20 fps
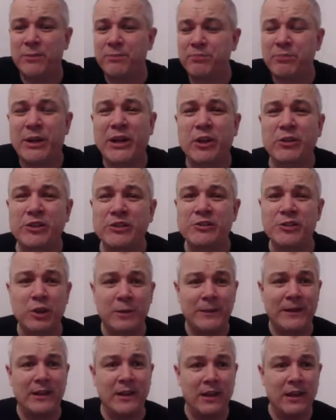So
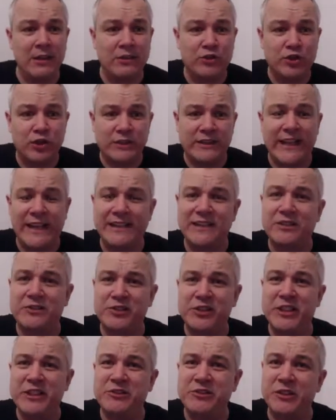because it's going to be a
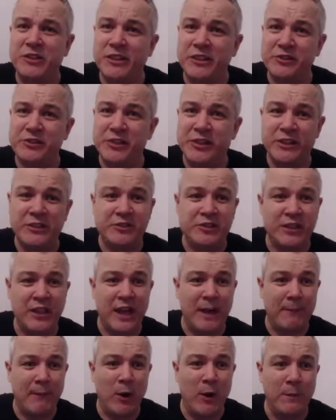truncated season this
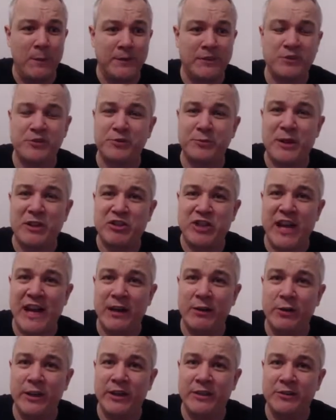season, I'm hoping to
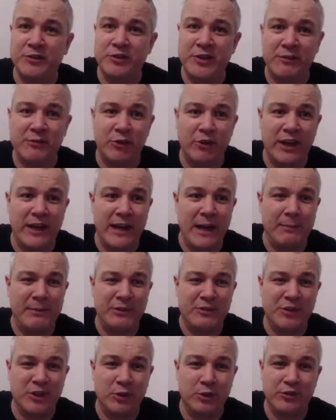smash it out in 7
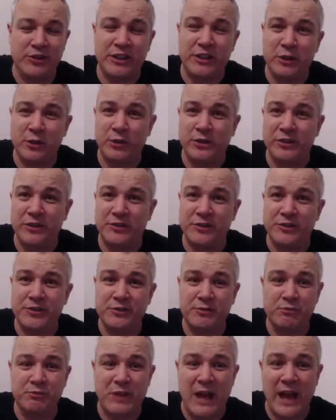or 8 episodes,
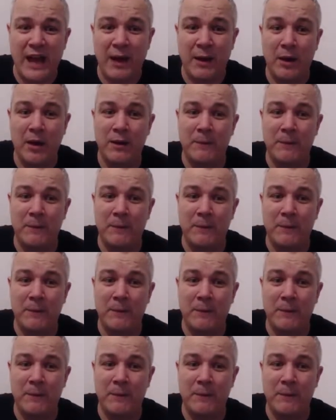including this